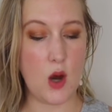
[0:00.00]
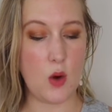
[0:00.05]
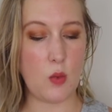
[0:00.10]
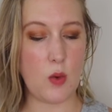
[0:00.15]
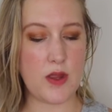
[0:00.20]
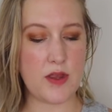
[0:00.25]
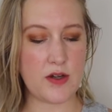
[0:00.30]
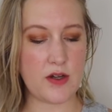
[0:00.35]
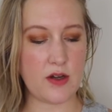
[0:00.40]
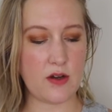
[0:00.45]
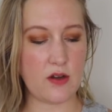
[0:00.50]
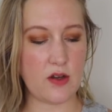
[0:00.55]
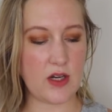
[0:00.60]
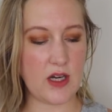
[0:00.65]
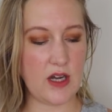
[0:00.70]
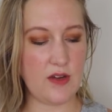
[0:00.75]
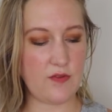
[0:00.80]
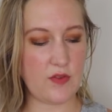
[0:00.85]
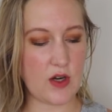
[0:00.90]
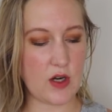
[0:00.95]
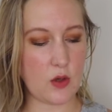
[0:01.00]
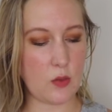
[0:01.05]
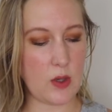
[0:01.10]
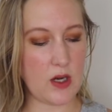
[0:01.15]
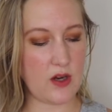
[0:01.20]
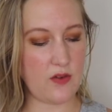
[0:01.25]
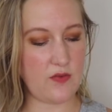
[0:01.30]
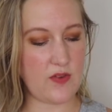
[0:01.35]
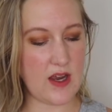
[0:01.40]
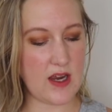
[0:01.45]
Whether you're looking for a
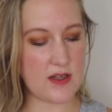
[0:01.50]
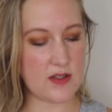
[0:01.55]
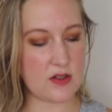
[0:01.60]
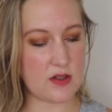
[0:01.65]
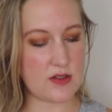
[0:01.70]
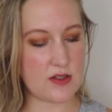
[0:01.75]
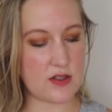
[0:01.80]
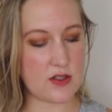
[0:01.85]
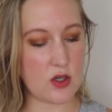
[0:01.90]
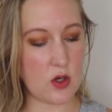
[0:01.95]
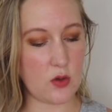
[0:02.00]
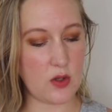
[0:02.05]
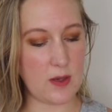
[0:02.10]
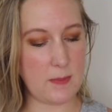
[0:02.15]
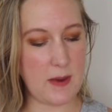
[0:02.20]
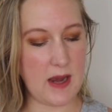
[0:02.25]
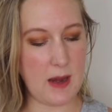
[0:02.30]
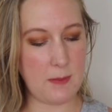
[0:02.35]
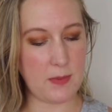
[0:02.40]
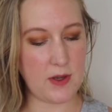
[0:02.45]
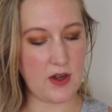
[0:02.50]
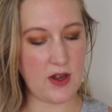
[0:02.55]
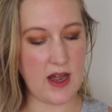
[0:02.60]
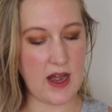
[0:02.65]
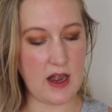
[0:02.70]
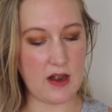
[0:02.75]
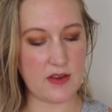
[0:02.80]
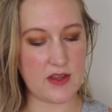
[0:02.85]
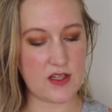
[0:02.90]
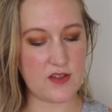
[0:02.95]
quick fix or to totally pamper your hair,